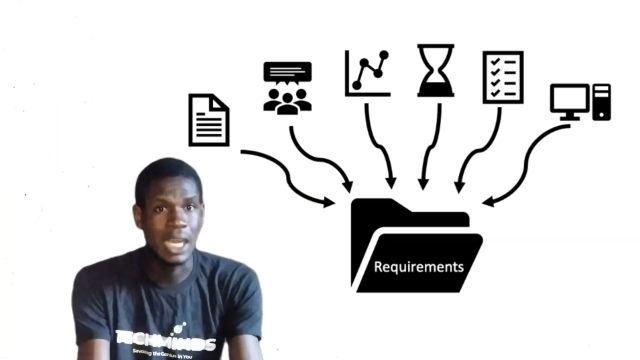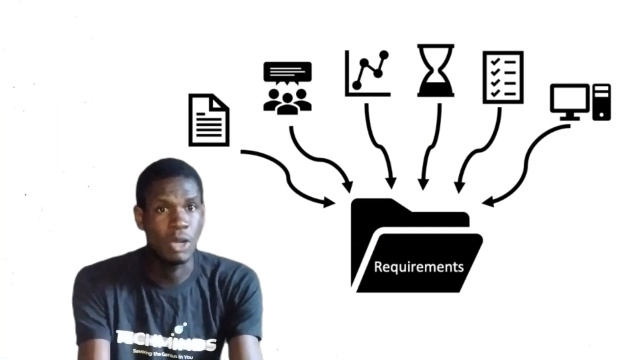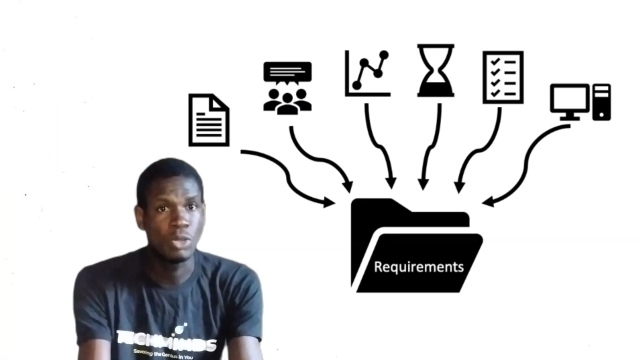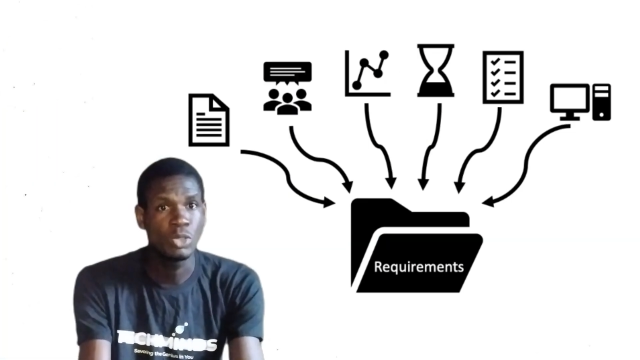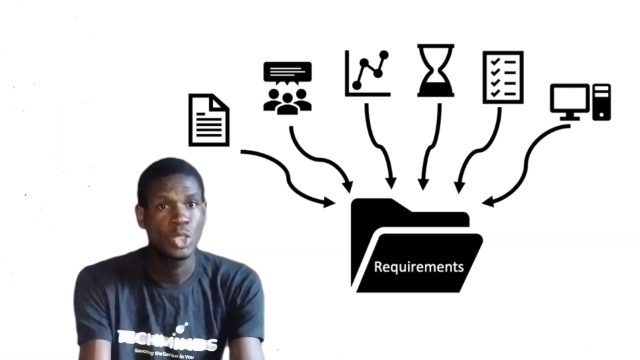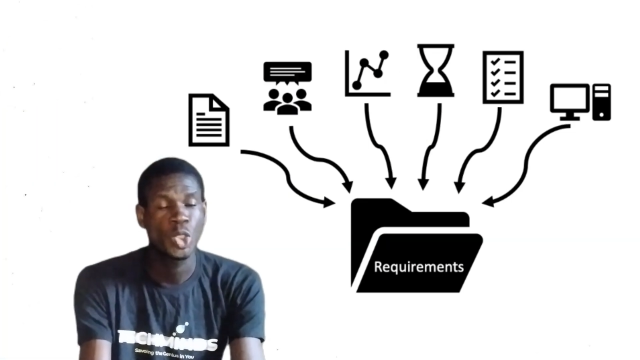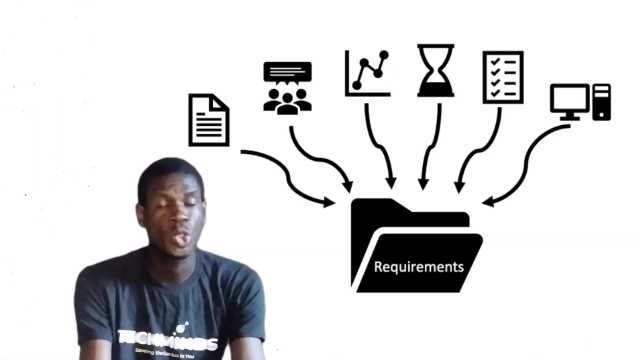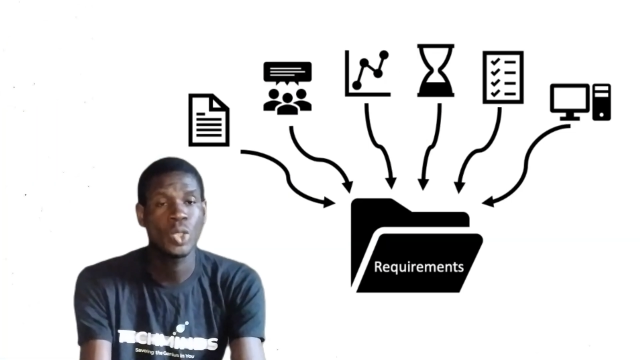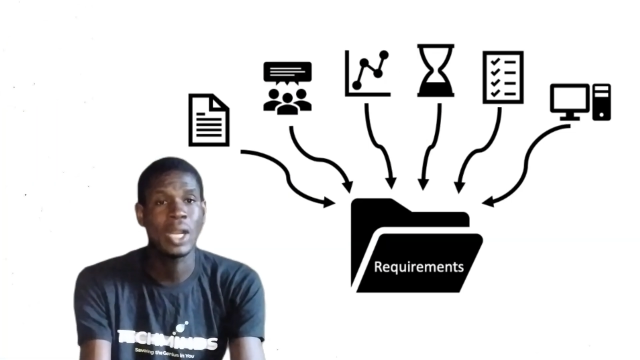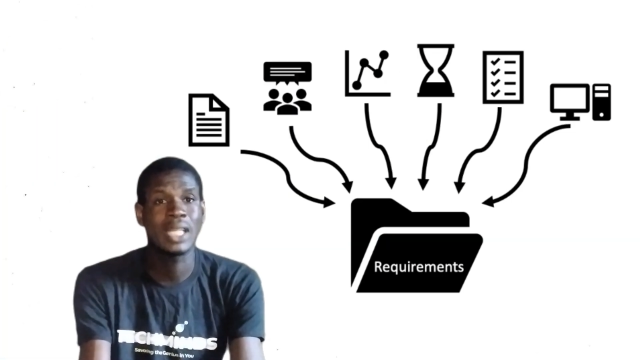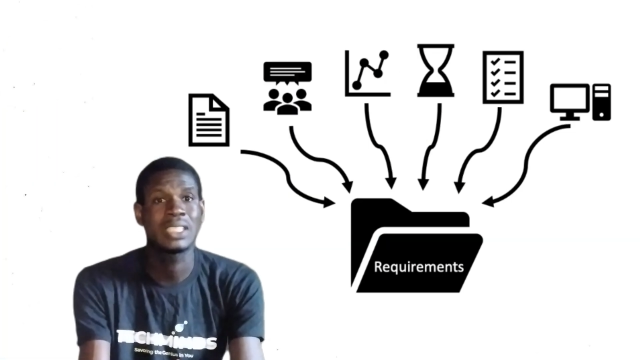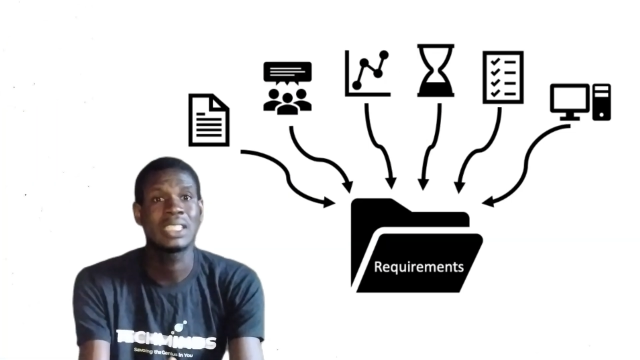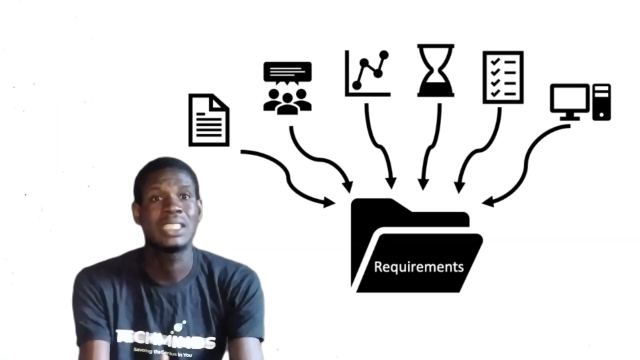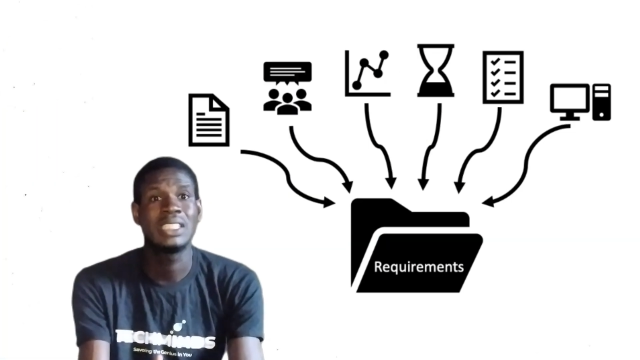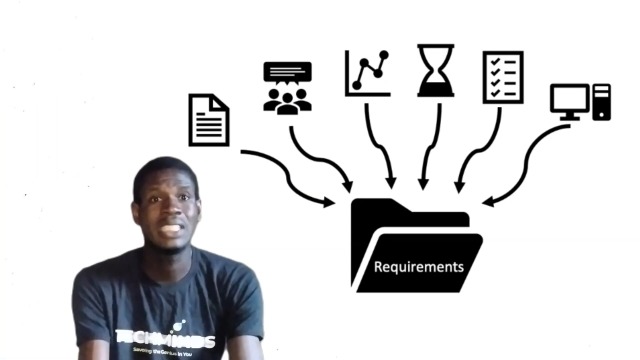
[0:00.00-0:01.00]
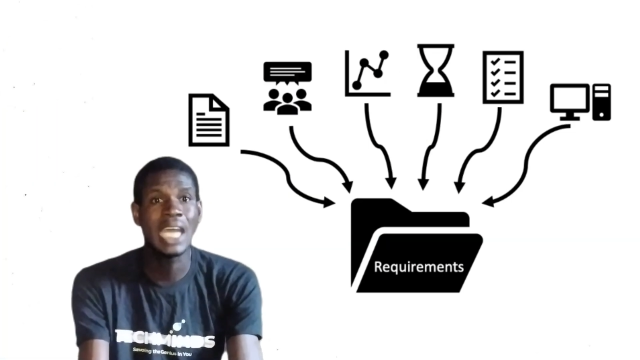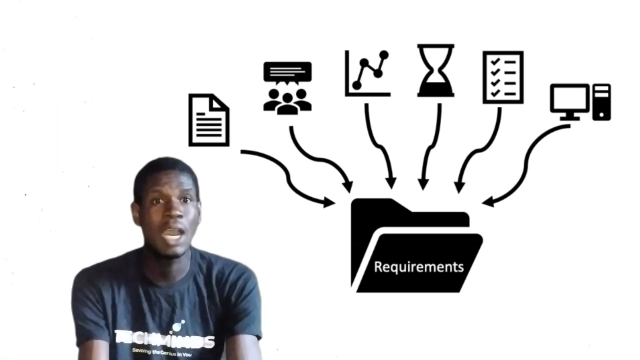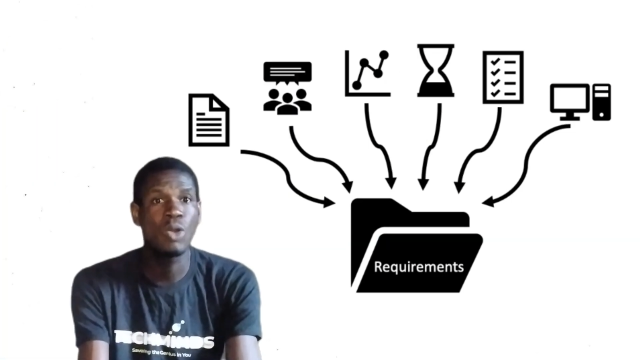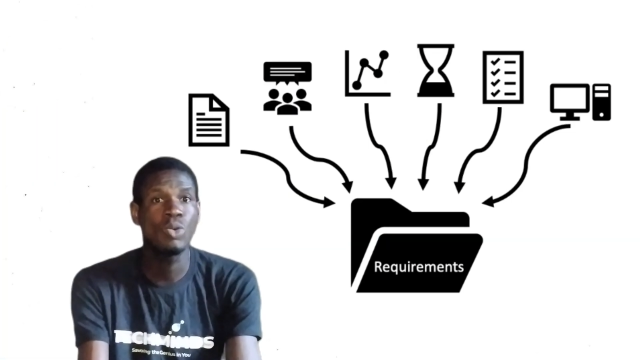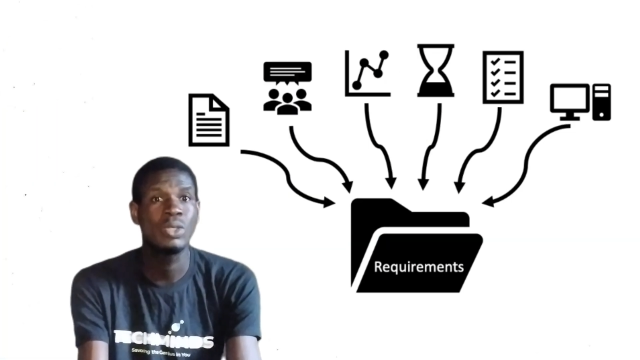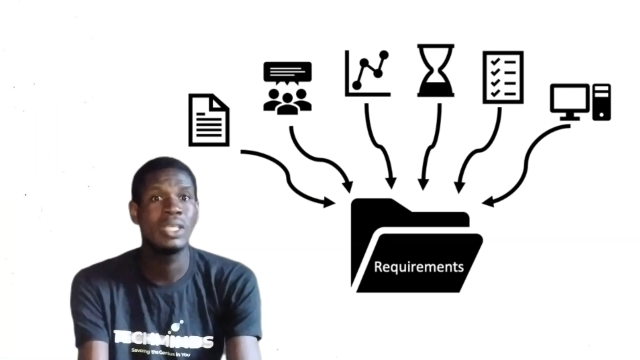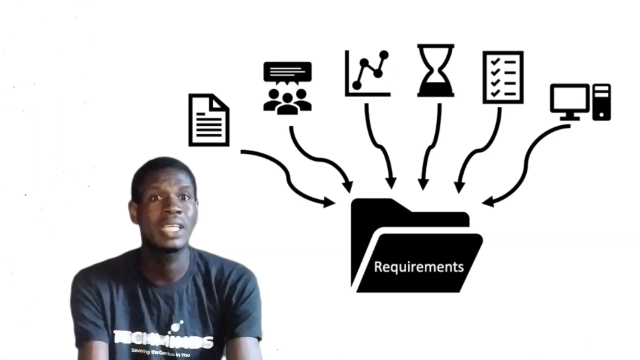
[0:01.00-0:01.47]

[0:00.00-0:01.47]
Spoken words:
down so that now